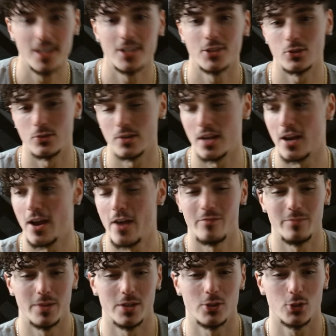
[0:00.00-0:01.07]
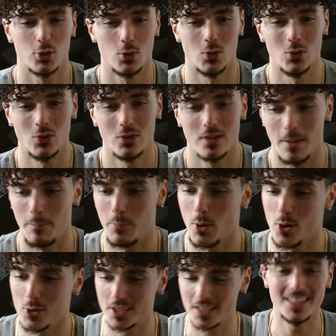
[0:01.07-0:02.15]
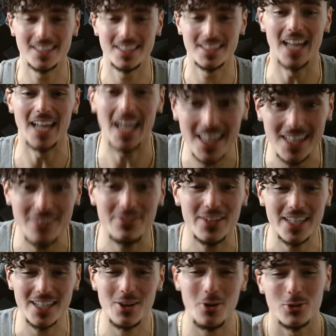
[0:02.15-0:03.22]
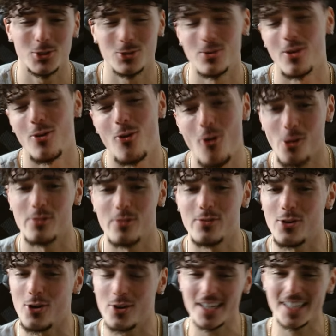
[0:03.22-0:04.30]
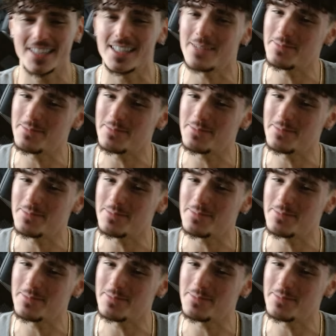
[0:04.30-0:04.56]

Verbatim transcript: So now I haven't been in school. I'm posting daily videos throughout all of August.